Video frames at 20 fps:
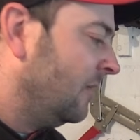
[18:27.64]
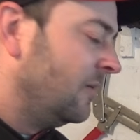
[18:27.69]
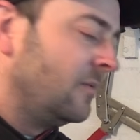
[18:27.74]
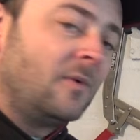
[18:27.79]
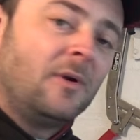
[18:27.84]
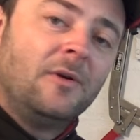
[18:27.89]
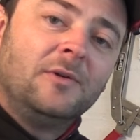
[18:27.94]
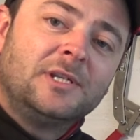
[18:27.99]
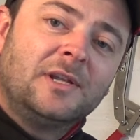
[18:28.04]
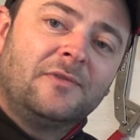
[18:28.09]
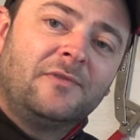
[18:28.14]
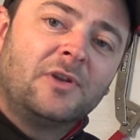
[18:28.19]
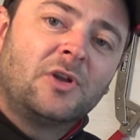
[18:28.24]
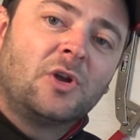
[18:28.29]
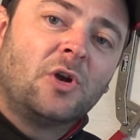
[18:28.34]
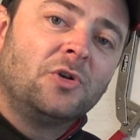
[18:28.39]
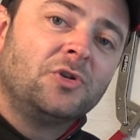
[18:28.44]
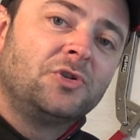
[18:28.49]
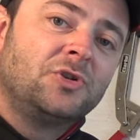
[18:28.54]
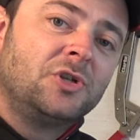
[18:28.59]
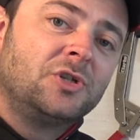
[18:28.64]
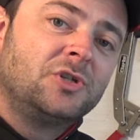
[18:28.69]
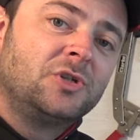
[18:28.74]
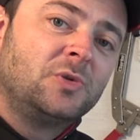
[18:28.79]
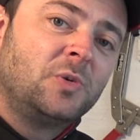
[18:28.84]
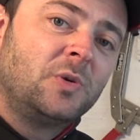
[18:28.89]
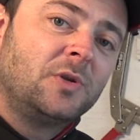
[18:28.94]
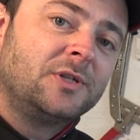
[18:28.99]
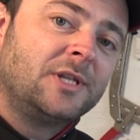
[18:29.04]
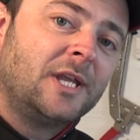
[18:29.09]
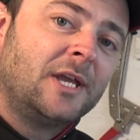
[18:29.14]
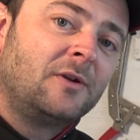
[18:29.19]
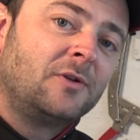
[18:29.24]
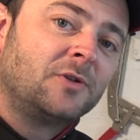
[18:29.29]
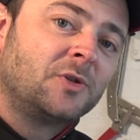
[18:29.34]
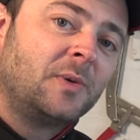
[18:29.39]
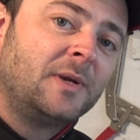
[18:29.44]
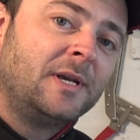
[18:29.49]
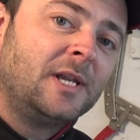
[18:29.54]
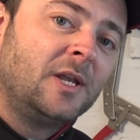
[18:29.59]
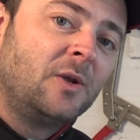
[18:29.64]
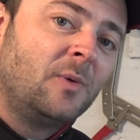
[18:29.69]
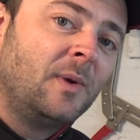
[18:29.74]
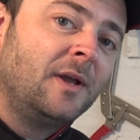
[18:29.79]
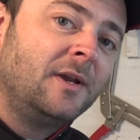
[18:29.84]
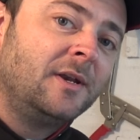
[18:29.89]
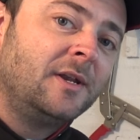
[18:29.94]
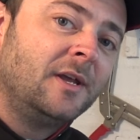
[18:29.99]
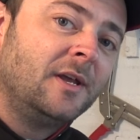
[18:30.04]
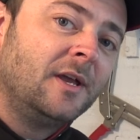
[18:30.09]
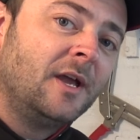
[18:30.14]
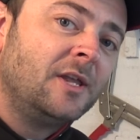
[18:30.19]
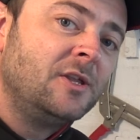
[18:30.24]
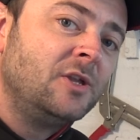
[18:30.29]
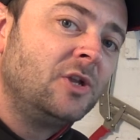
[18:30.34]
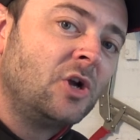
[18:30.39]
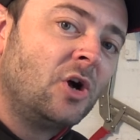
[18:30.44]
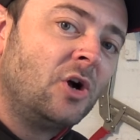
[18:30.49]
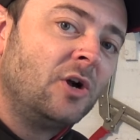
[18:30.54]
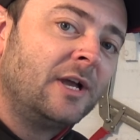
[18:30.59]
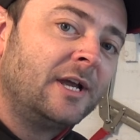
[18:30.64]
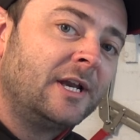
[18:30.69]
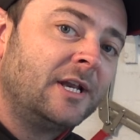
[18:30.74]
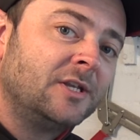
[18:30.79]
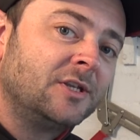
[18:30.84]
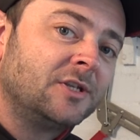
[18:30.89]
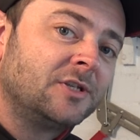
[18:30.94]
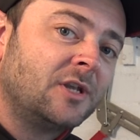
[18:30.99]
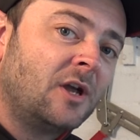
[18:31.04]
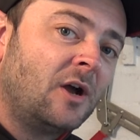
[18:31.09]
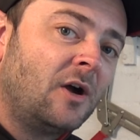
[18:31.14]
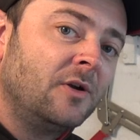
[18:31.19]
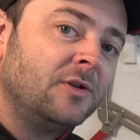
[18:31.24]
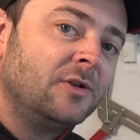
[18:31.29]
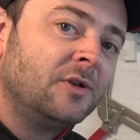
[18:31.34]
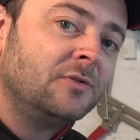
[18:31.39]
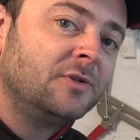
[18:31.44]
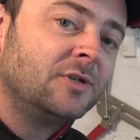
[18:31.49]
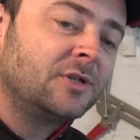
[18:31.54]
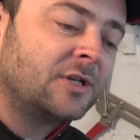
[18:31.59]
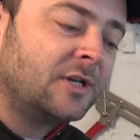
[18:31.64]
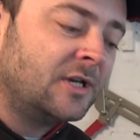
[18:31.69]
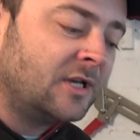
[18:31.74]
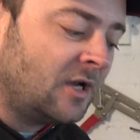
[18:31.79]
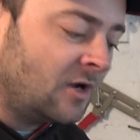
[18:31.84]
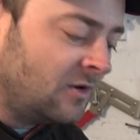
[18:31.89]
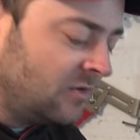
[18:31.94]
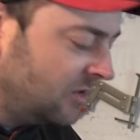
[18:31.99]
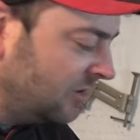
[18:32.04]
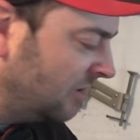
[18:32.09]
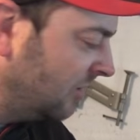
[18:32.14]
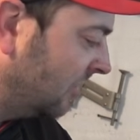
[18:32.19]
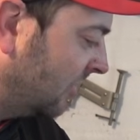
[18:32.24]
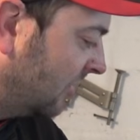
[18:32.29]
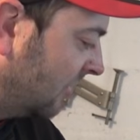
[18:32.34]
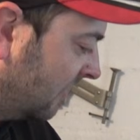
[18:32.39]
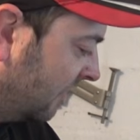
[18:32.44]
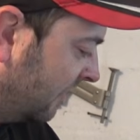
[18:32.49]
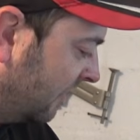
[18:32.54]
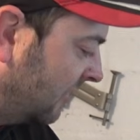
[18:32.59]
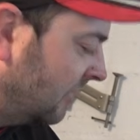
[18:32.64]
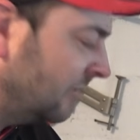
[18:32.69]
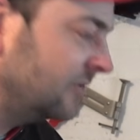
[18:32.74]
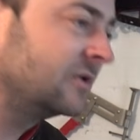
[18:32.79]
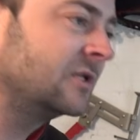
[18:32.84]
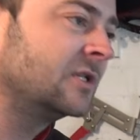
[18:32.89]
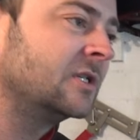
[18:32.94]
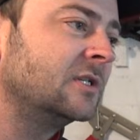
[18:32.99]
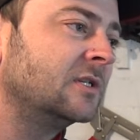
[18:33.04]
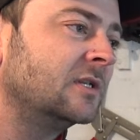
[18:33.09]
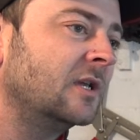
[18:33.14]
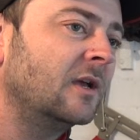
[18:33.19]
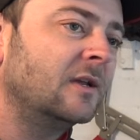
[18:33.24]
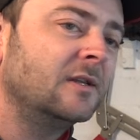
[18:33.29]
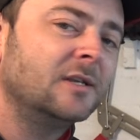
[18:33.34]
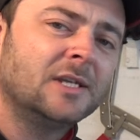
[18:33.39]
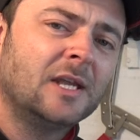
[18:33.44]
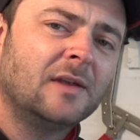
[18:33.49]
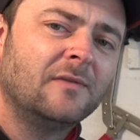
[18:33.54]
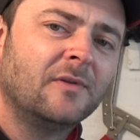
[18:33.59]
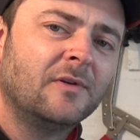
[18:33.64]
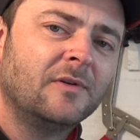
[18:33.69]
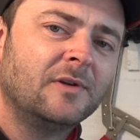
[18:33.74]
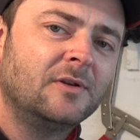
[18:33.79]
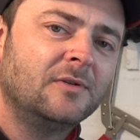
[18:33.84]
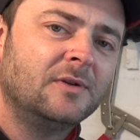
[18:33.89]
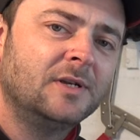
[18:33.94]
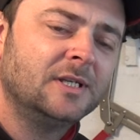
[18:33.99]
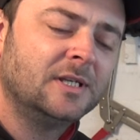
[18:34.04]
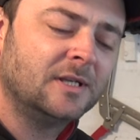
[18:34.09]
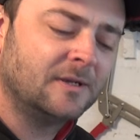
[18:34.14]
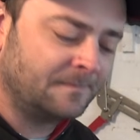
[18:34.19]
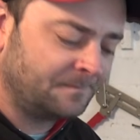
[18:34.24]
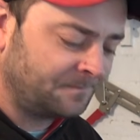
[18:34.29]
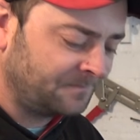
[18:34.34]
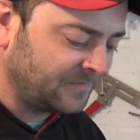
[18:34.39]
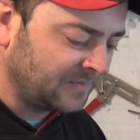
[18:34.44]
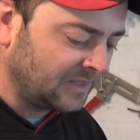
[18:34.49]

Whereas if it cost you 10 or 20 quid and you can't get it to start, you're just going to go, oh, for God's sake, this ain't very good, is it?